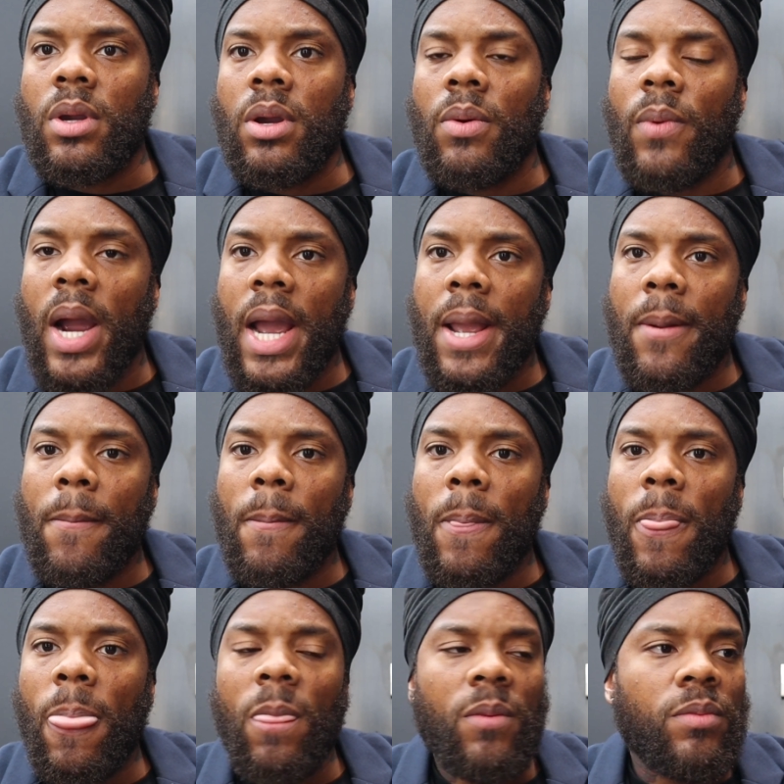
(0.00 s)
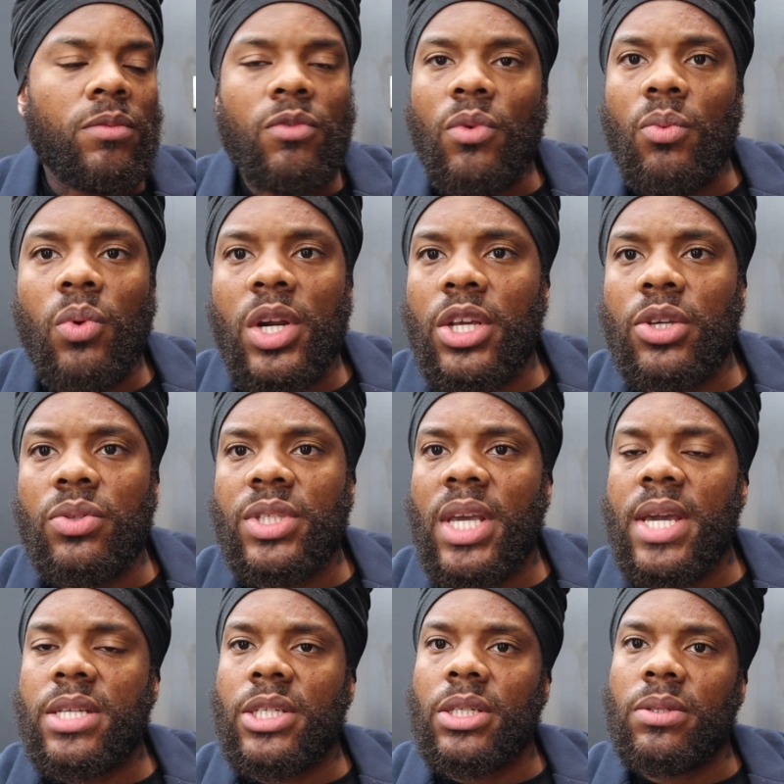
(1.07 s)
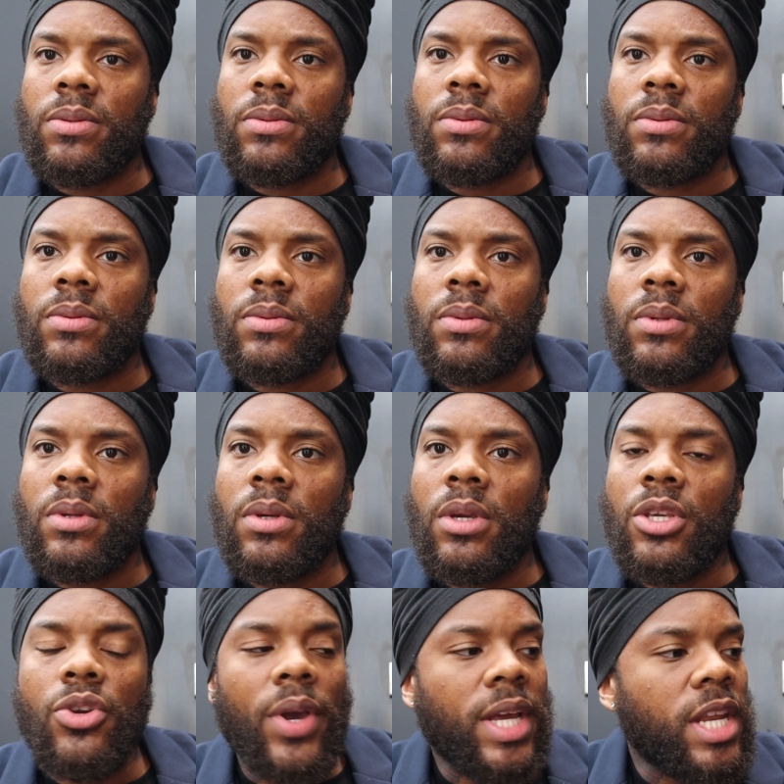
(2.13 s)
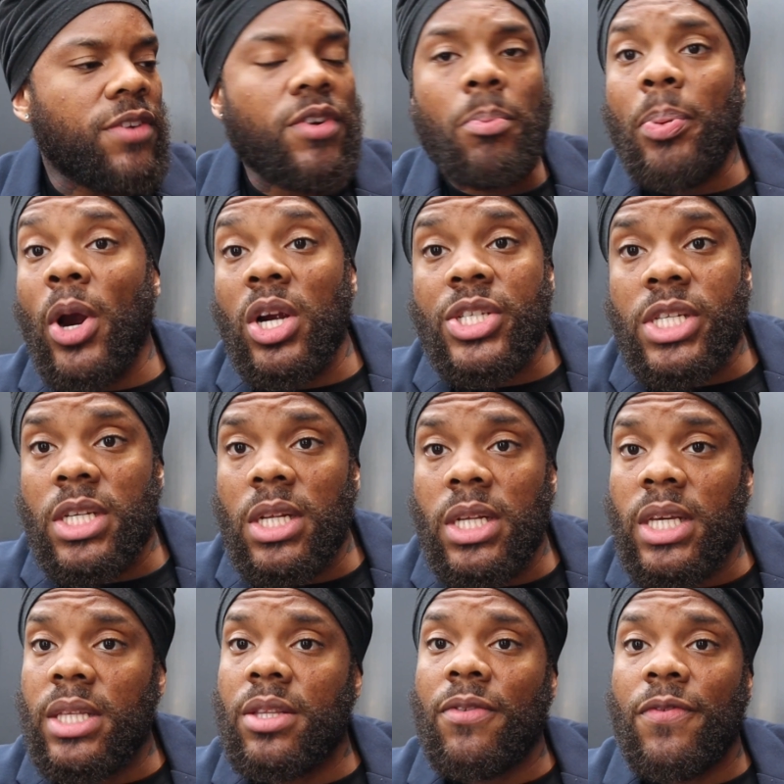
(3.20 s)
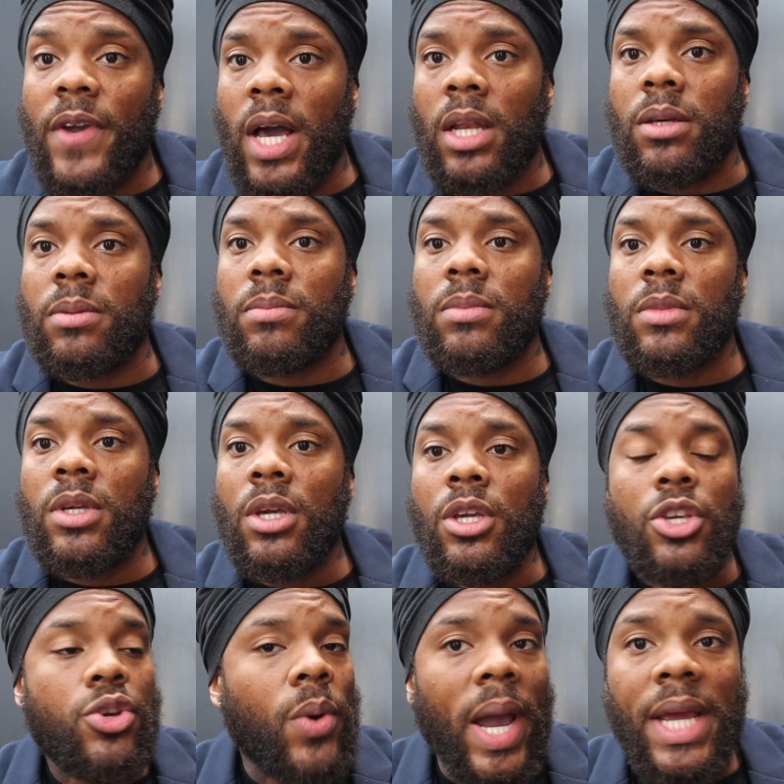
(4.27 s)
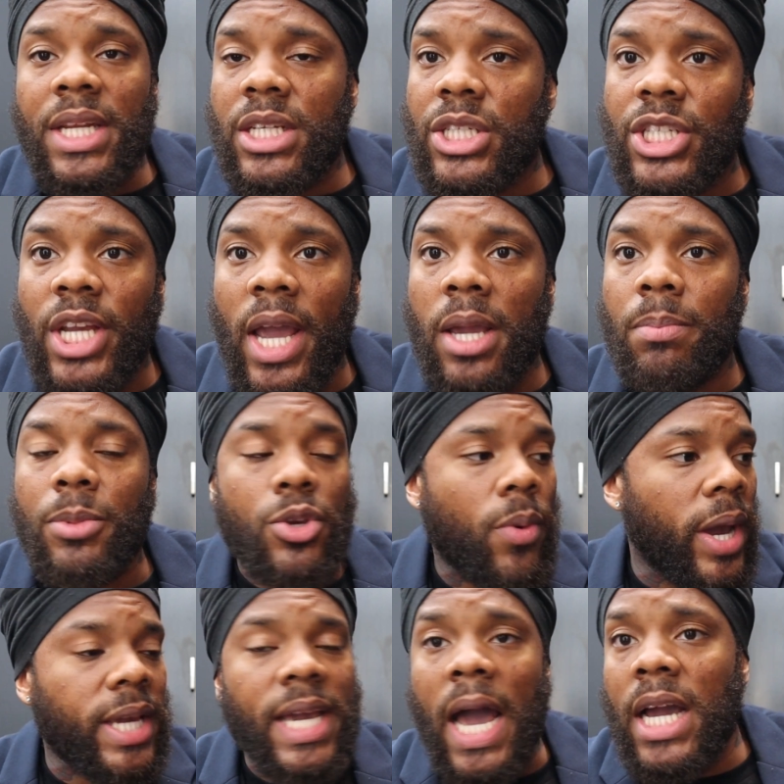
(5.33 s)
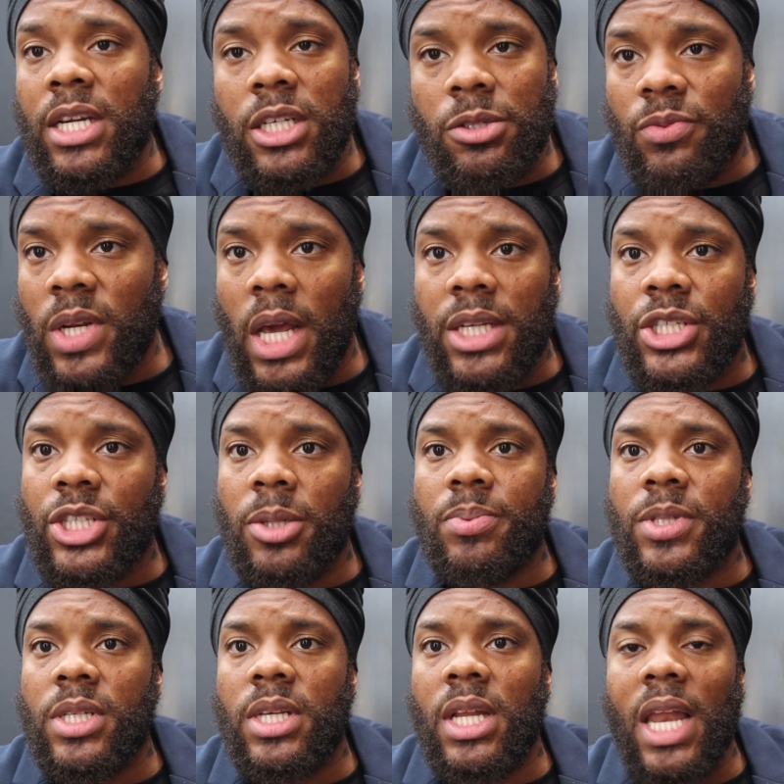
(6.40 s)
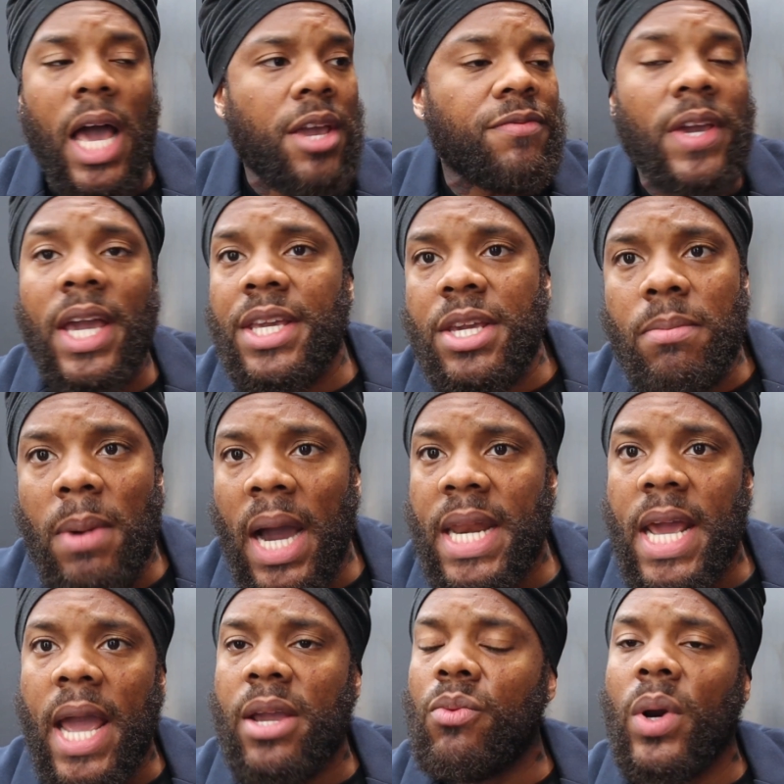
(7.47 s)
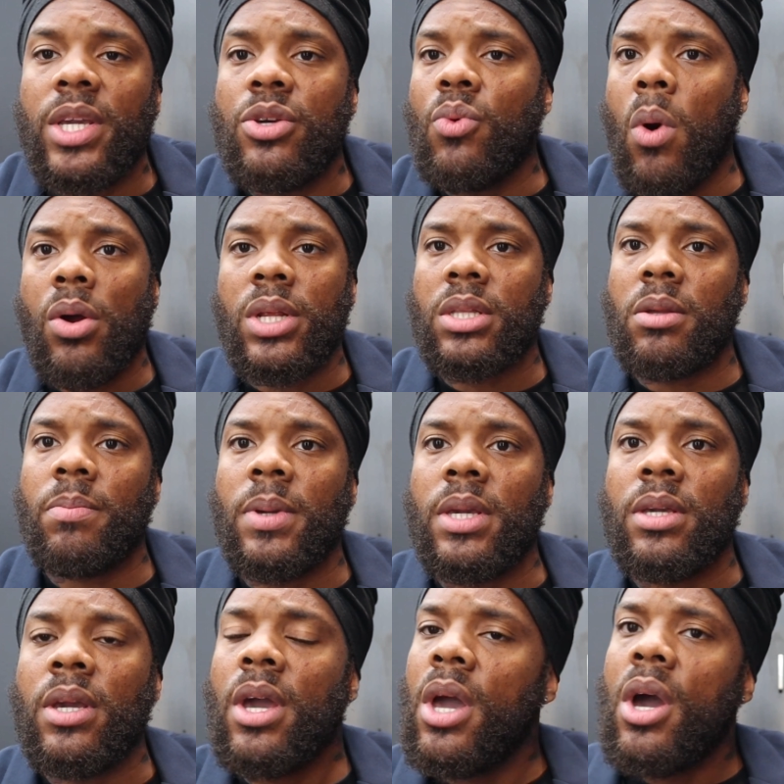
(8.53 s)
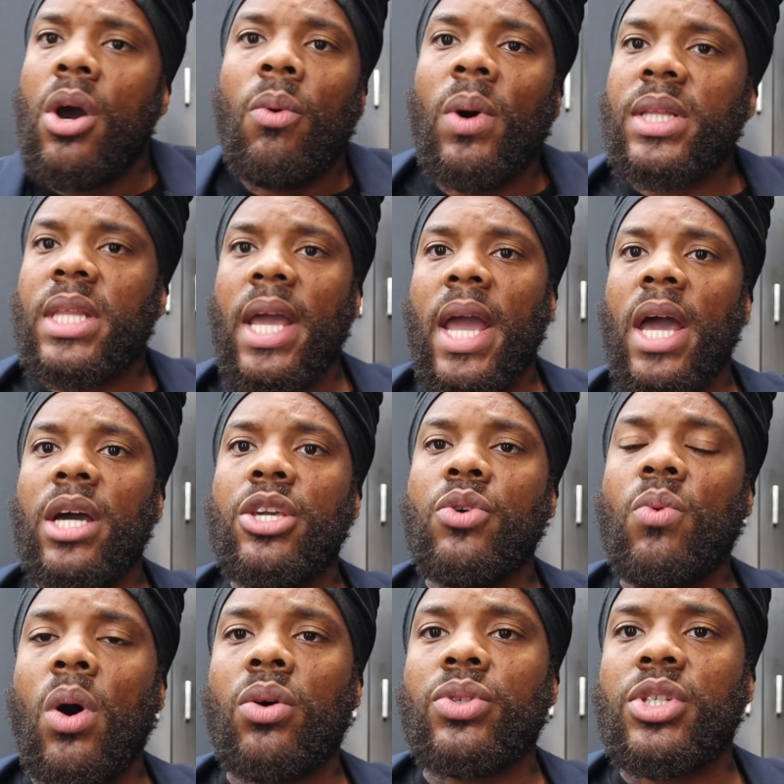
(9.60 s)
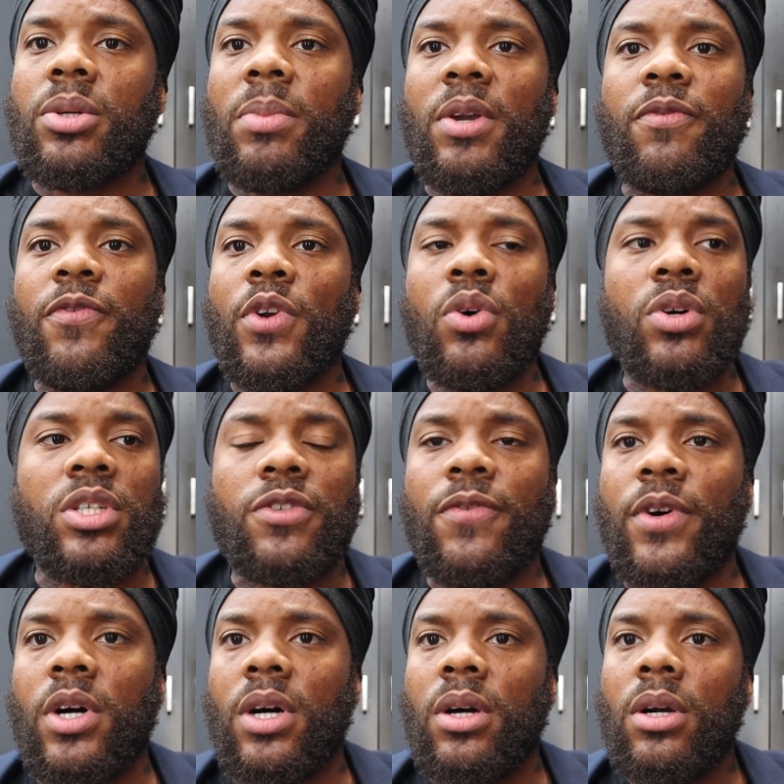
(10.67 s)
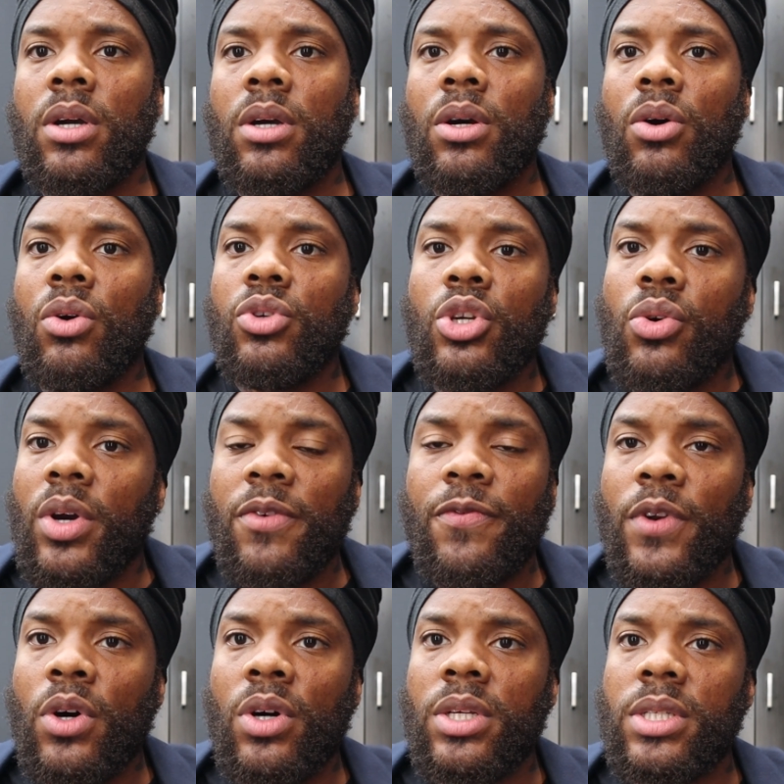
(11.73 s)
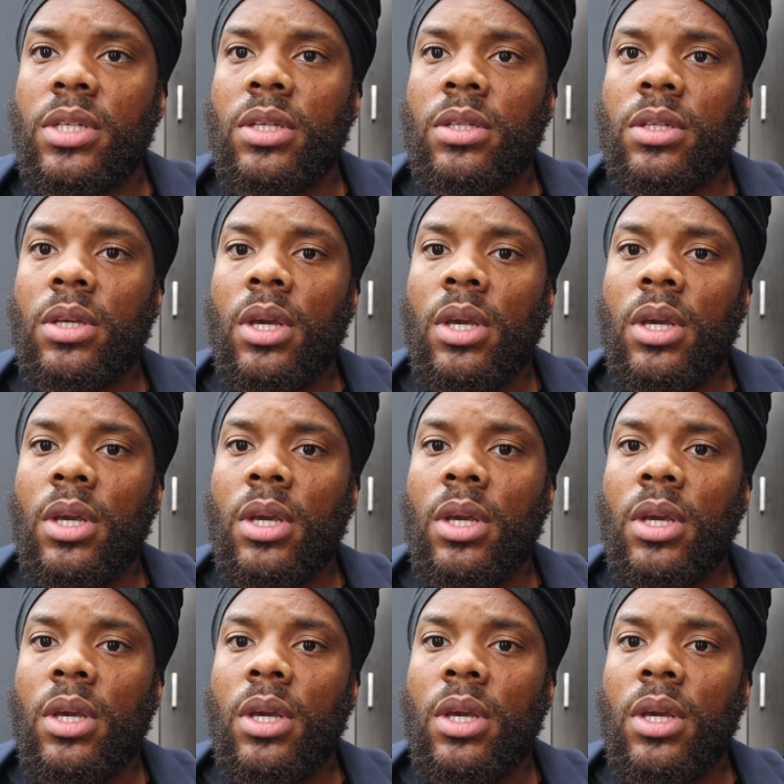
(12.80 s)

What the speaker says: Right? What are you teaching? You ain't even personally developed. You ain't in shape. You ain't got good relationships in your life, and your money ain't where you want it to be. What the hell you want some influence for? Who you influencing?